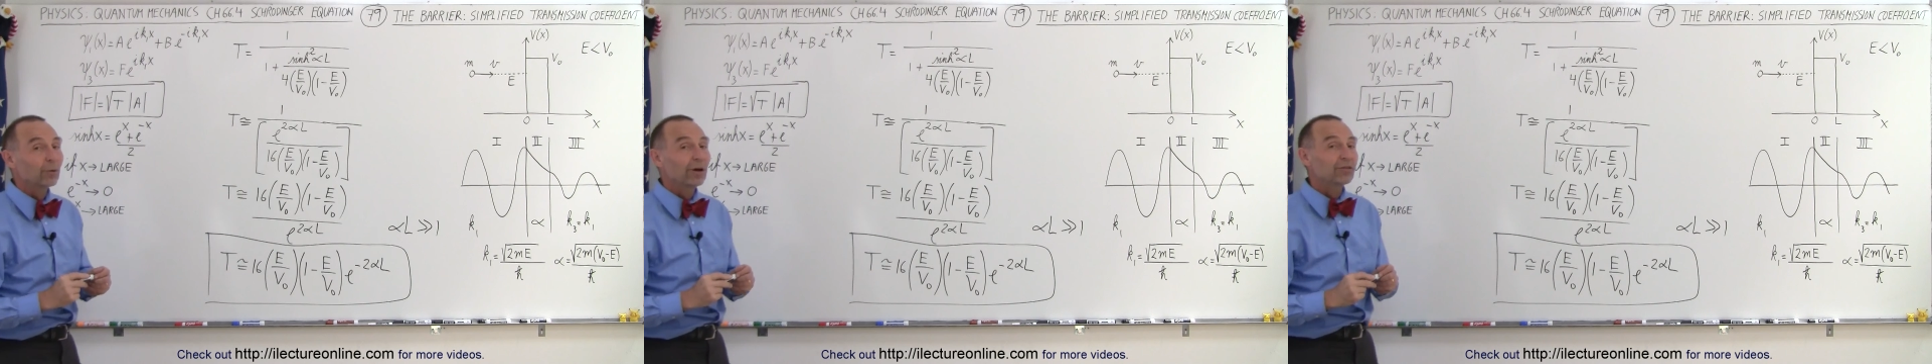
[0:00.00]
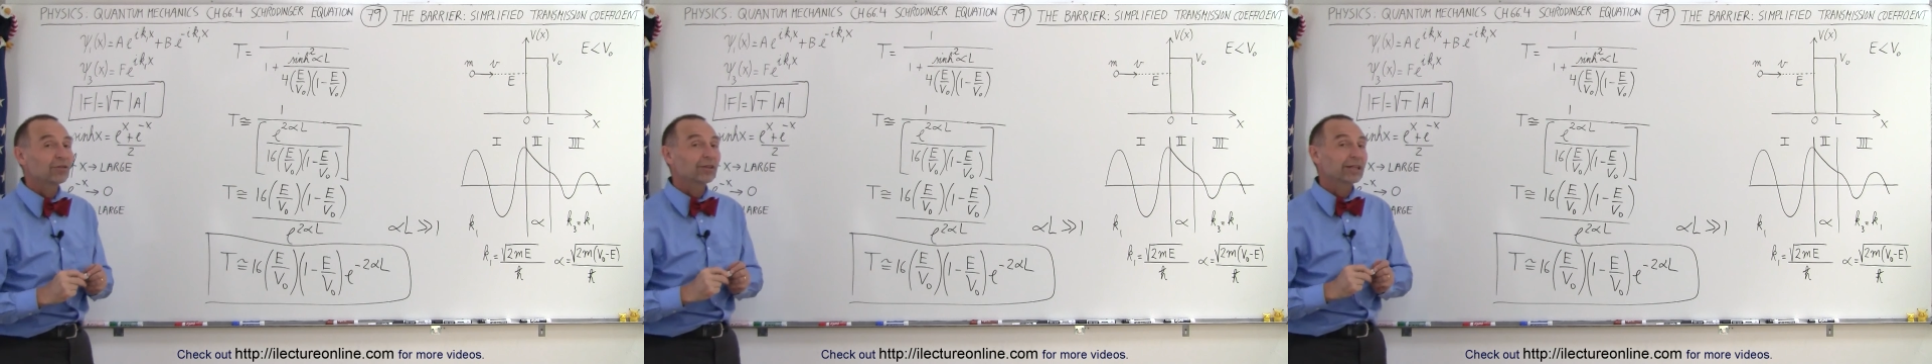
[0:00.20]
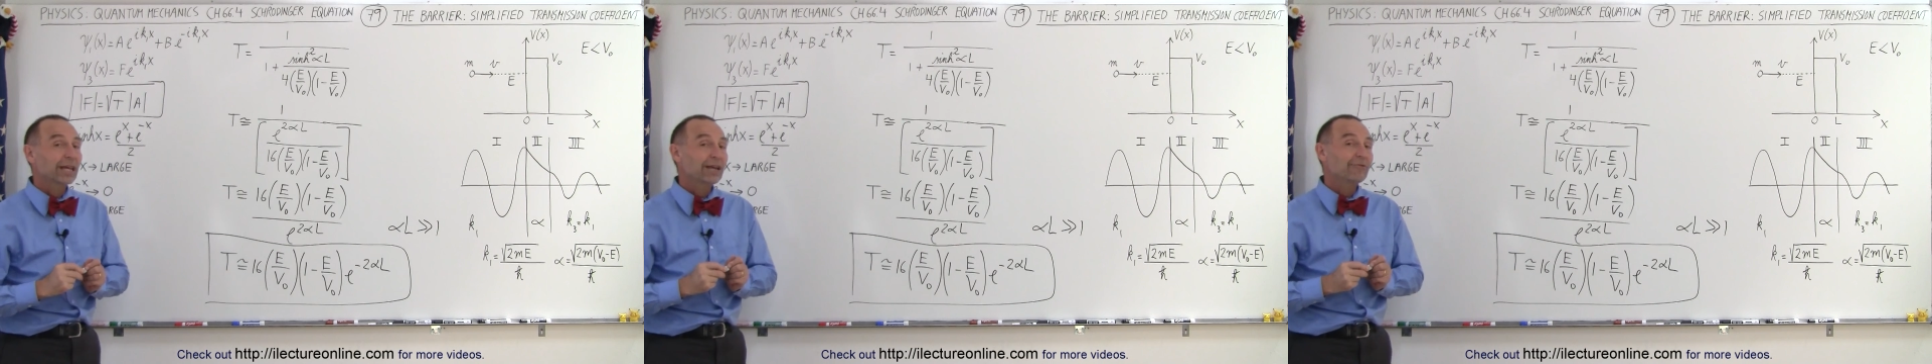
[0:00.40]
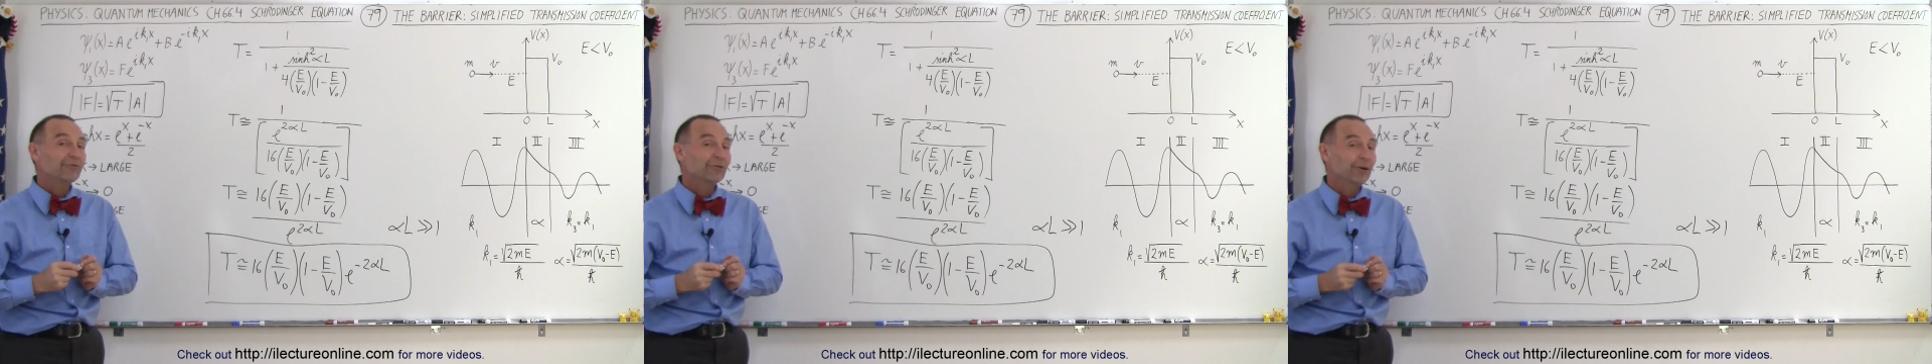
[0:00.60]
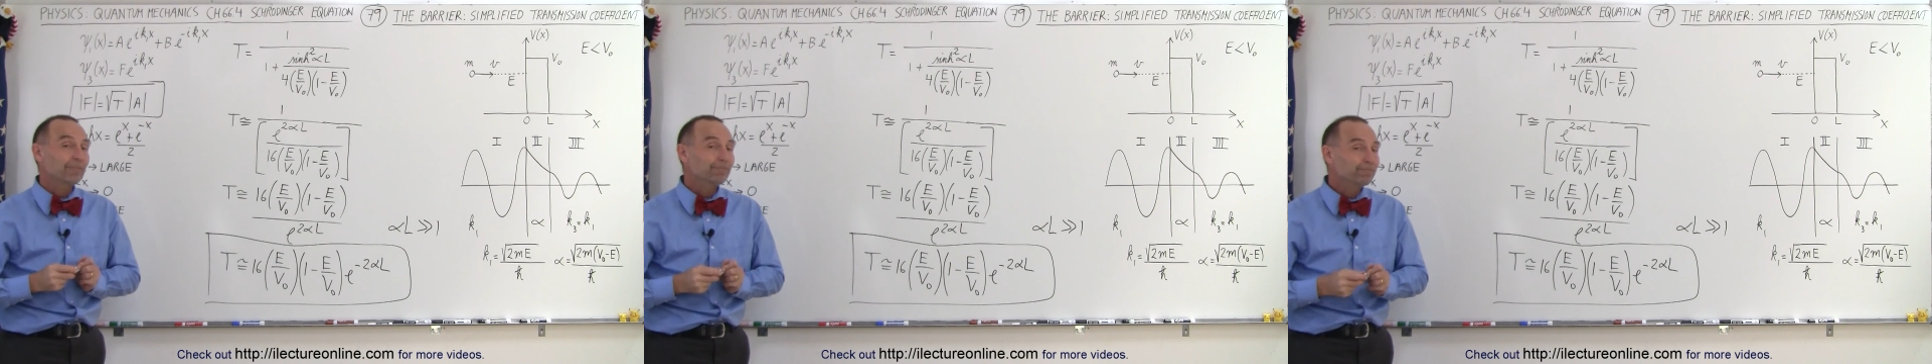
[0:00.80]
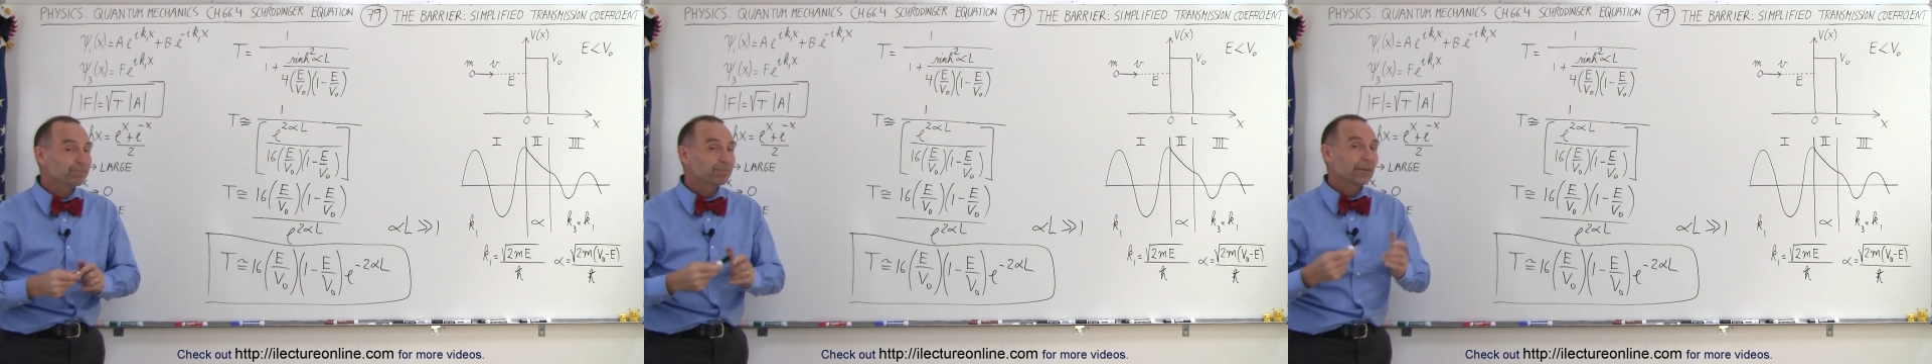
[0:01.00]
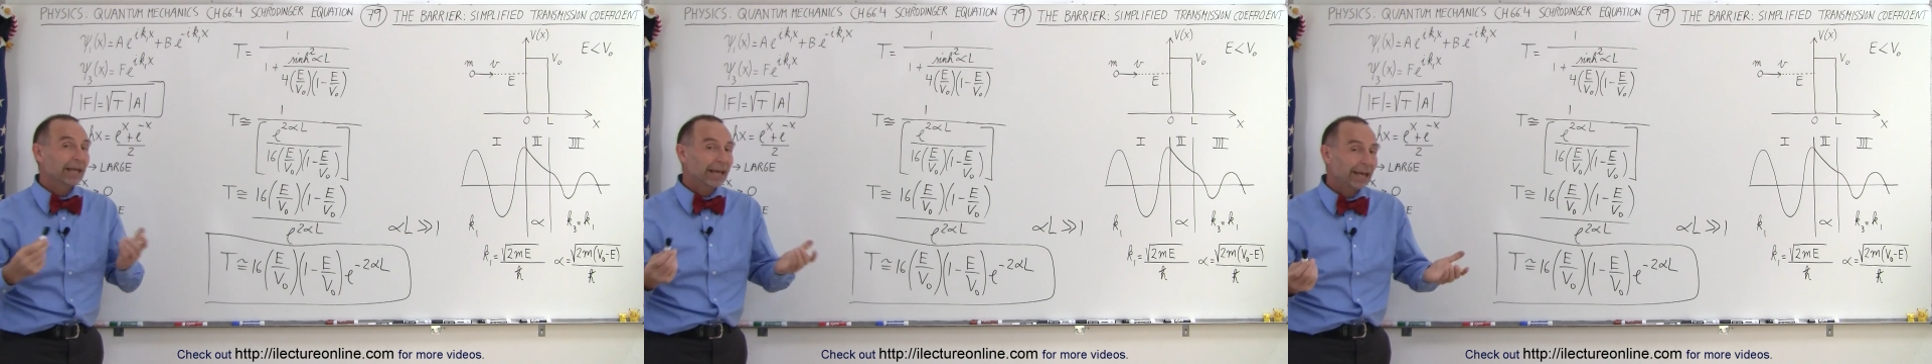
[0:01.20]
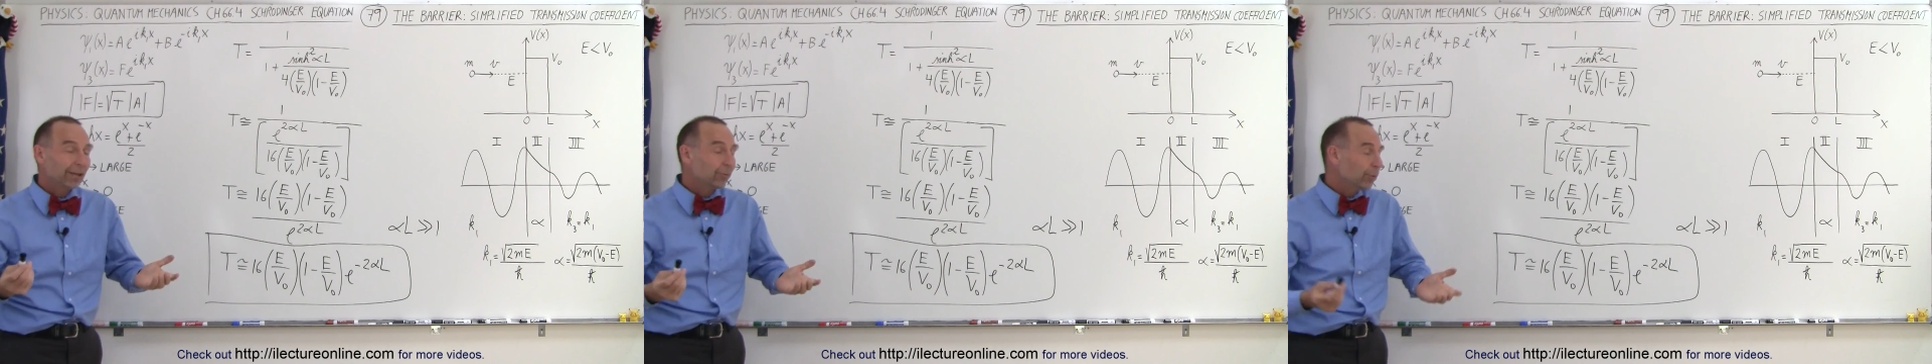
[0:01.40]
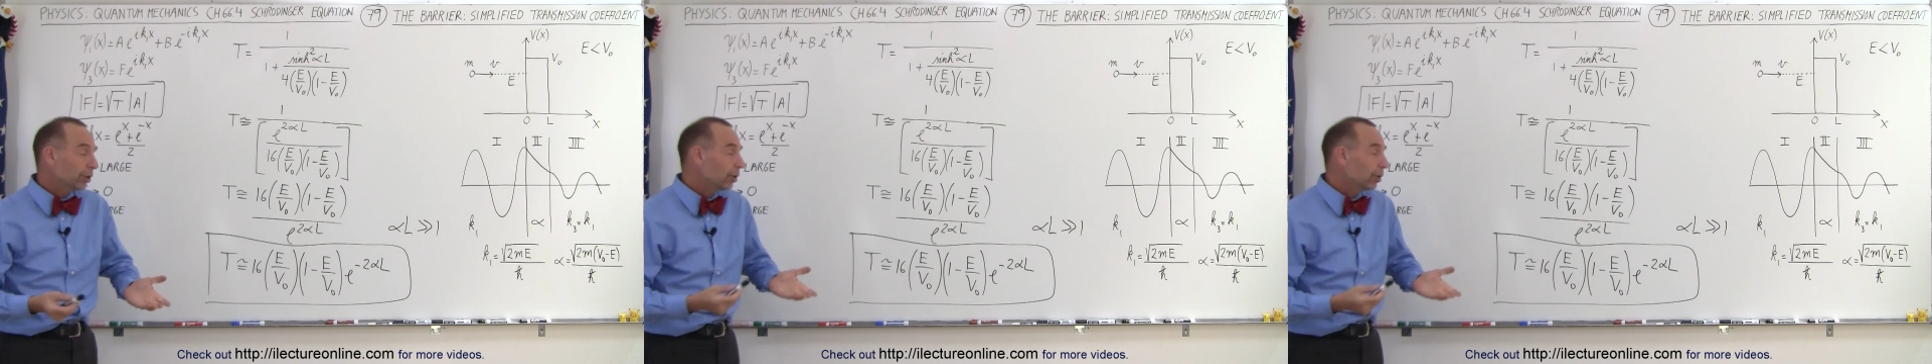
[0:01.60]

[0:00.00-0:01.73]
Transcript: equation came from, and